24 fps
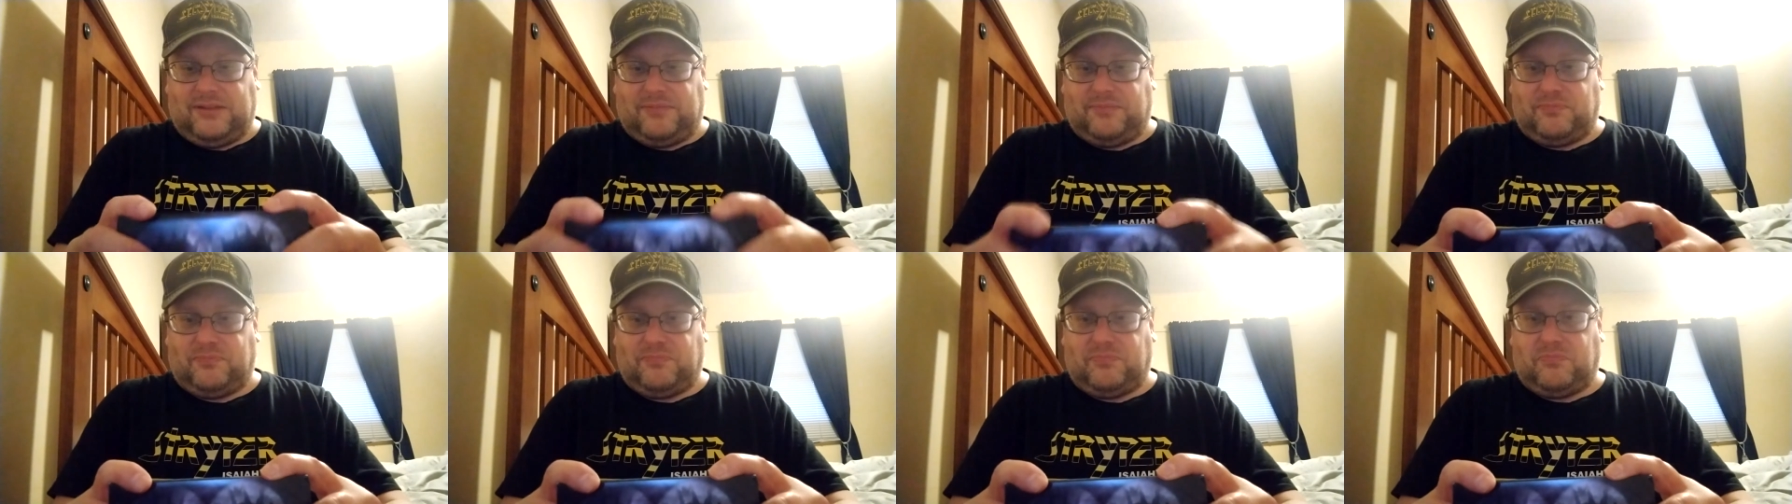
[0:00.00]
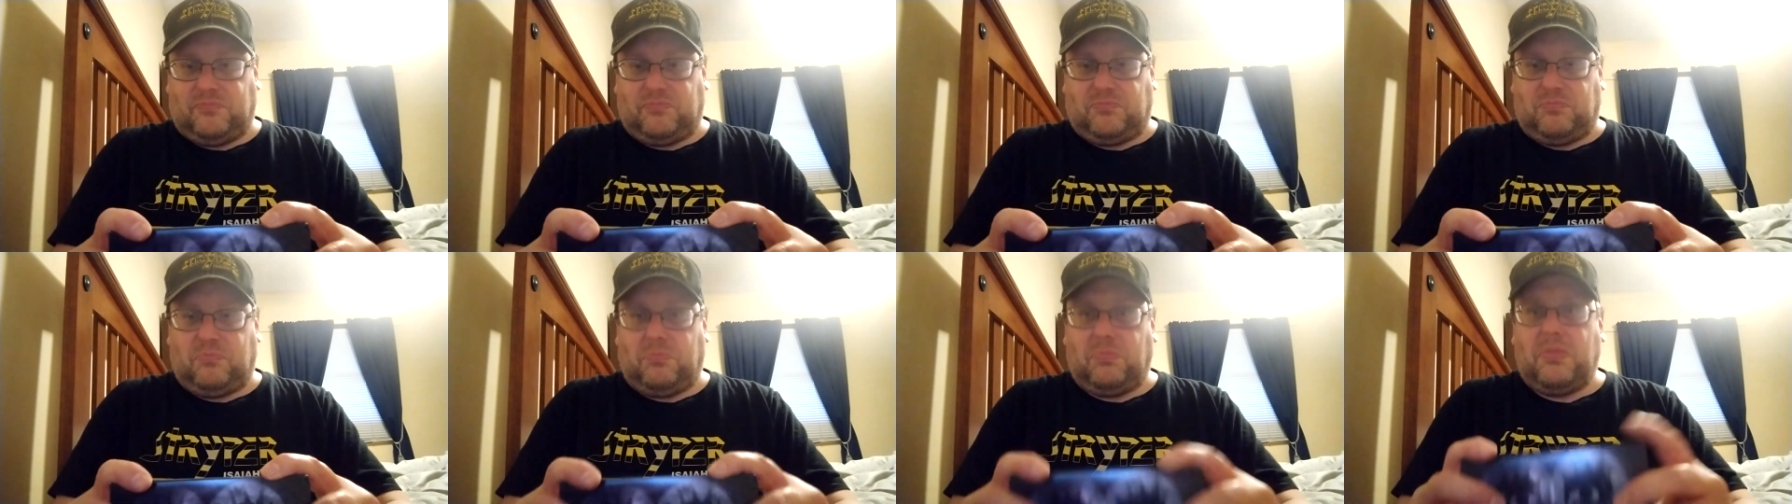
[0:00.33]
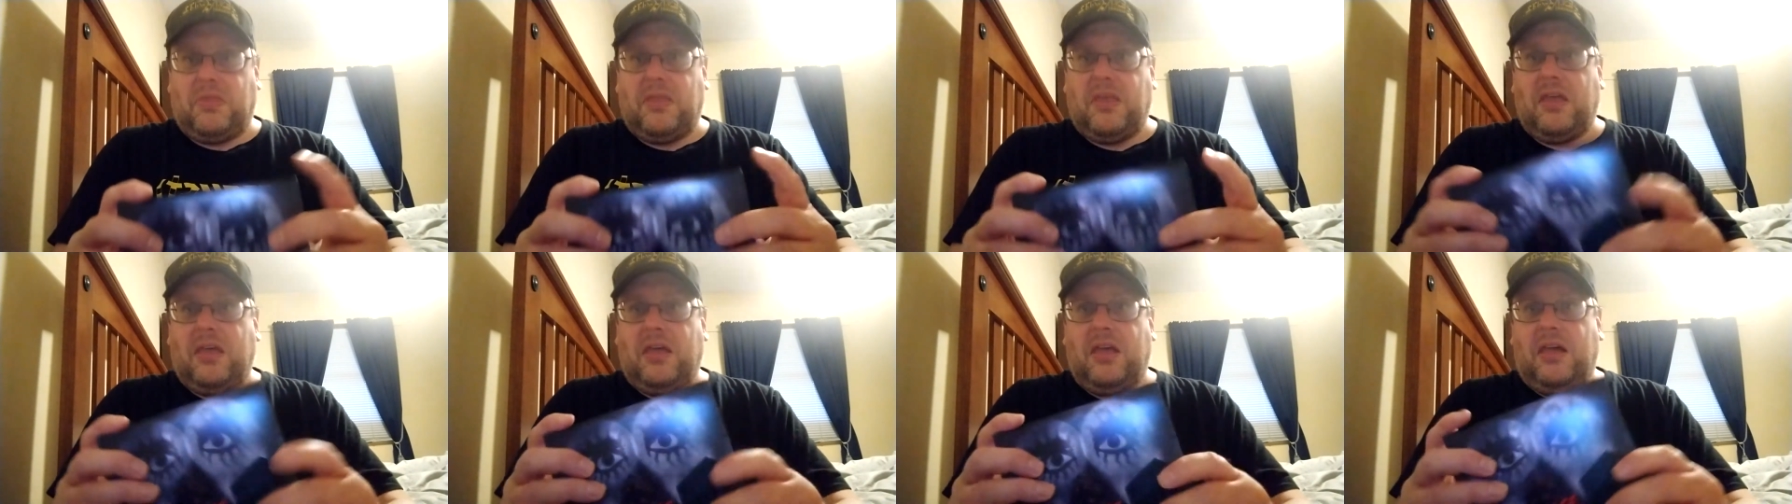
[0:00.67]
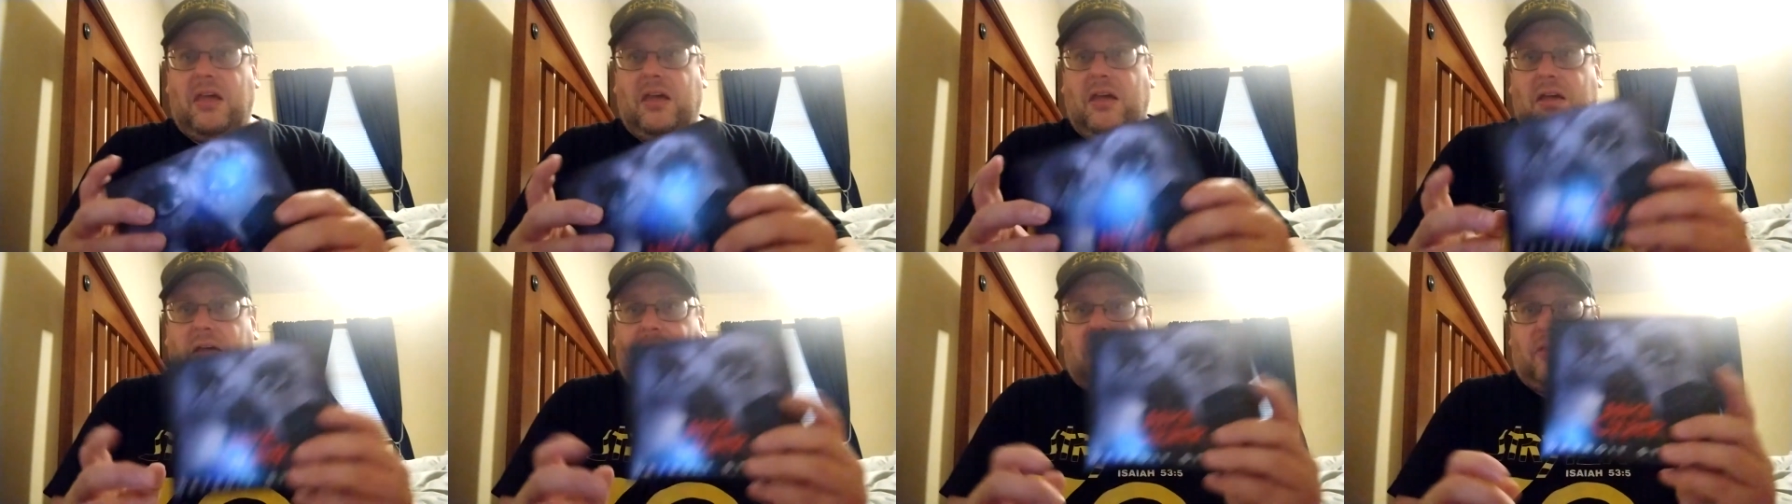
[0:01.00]
it.
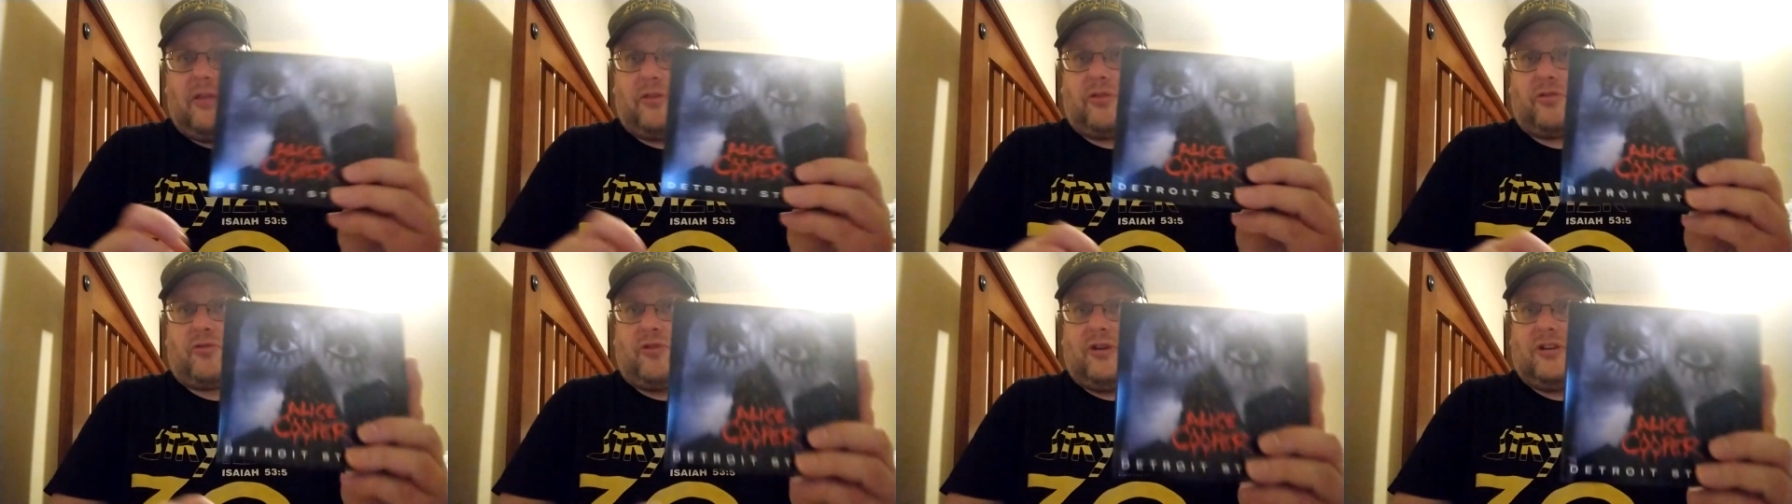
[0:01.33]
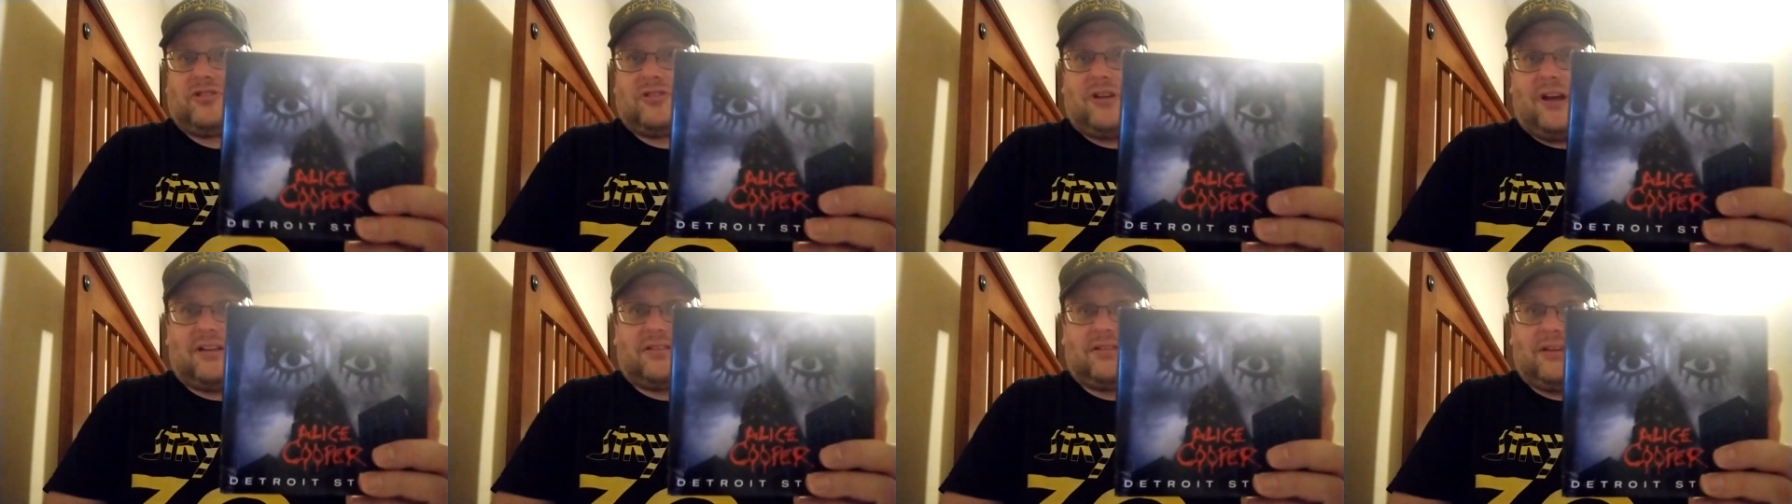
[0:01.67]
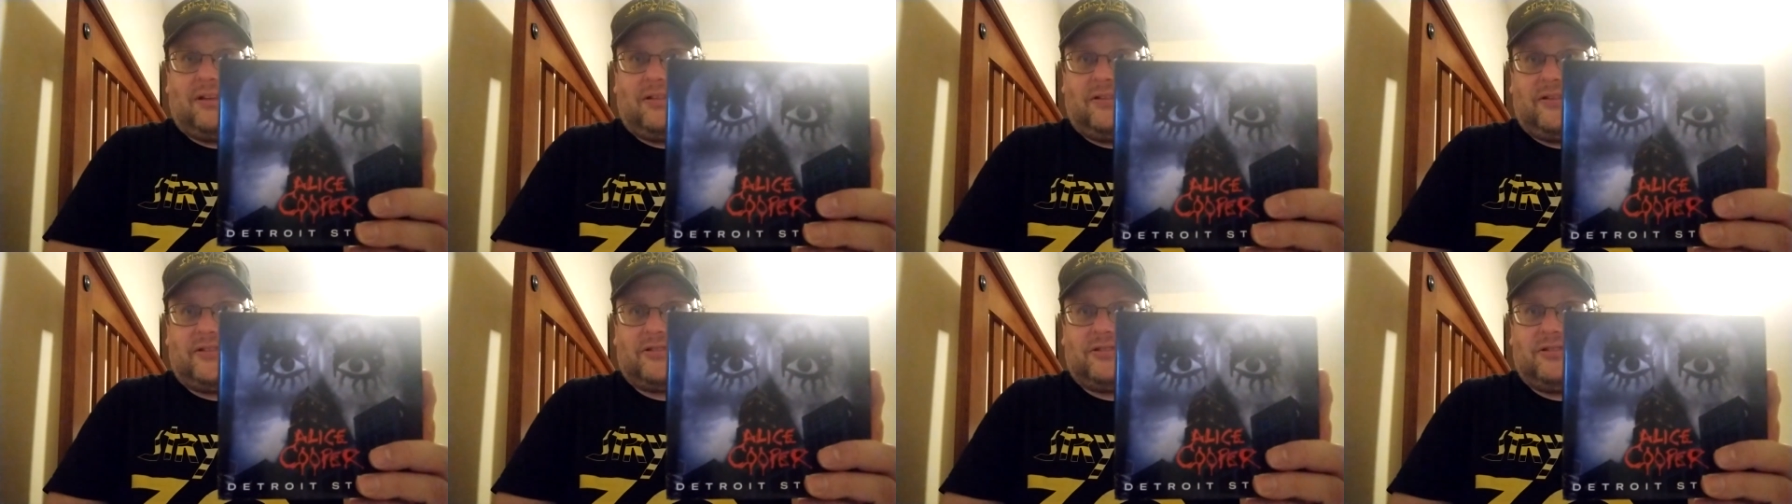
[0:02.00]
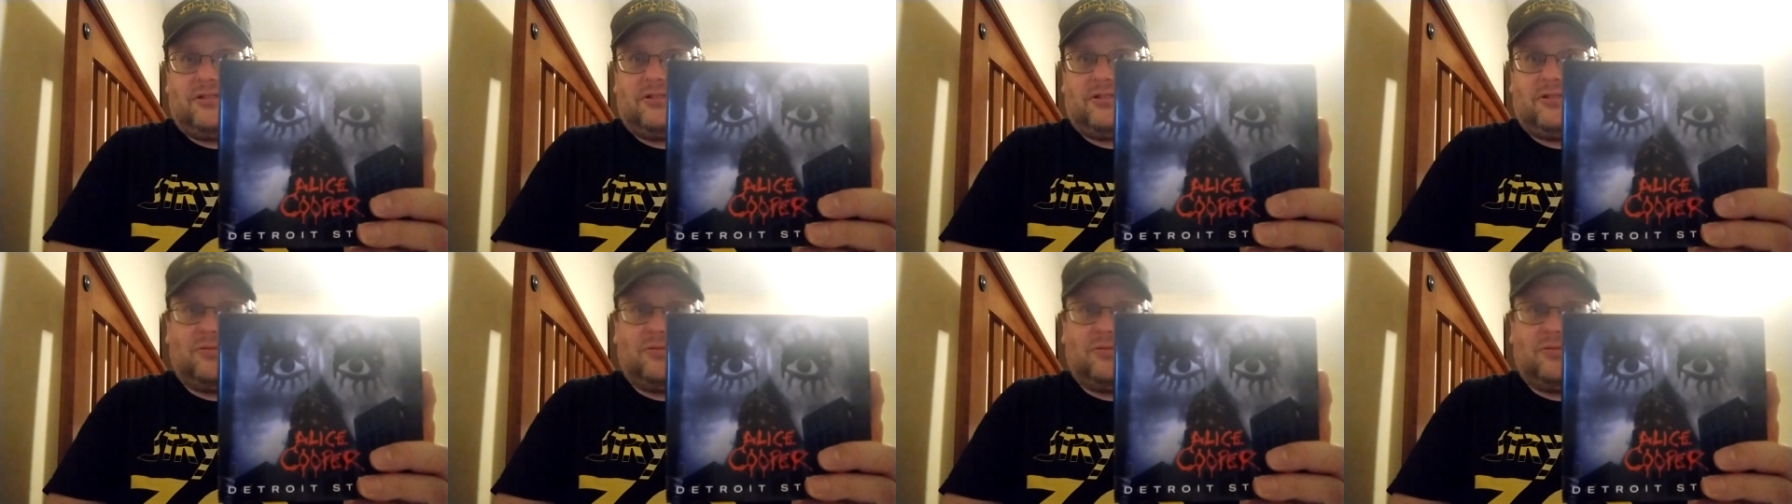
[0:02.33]
The three tracks I listened